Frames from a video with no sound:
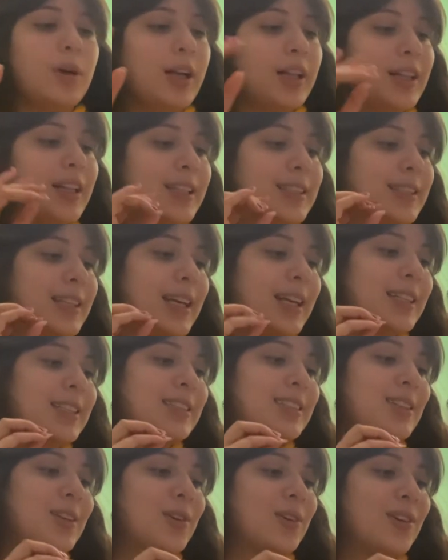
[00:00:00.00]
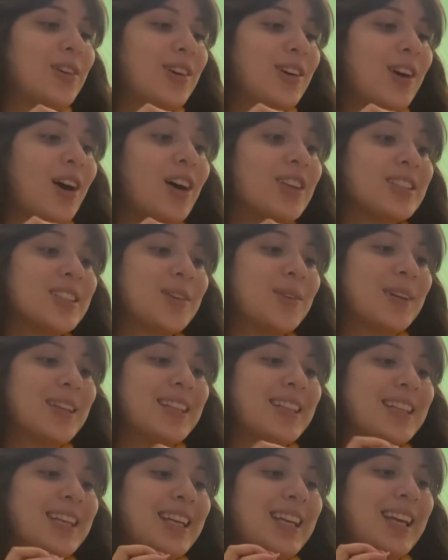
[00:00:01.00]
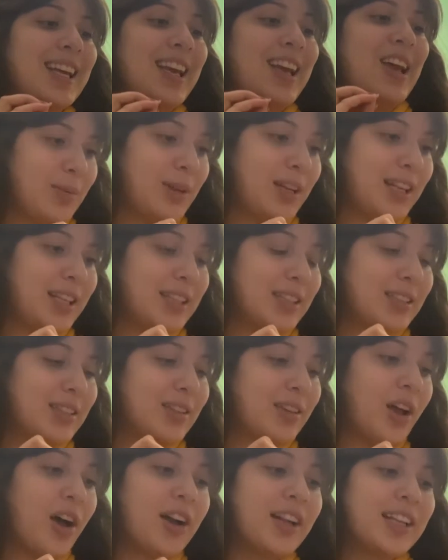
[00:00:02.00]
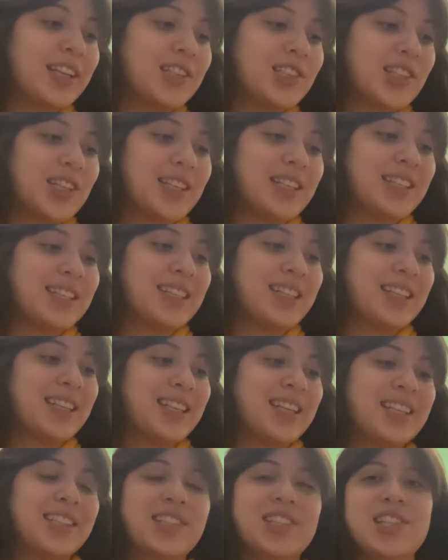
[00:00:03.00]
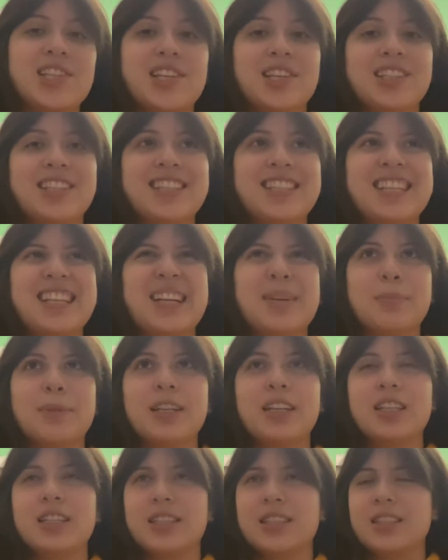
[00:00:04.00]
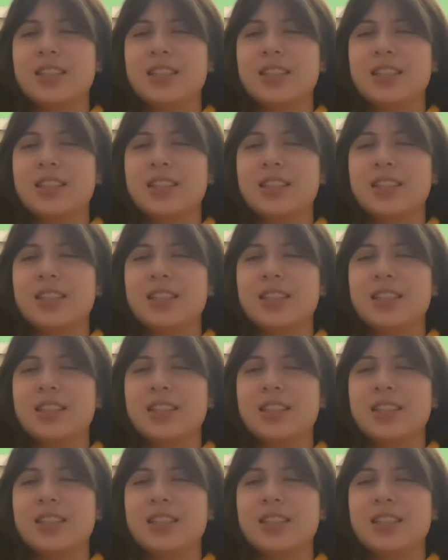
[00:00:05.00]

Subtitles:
And then it said, so consequently, what is not unjust is just. And I'm like,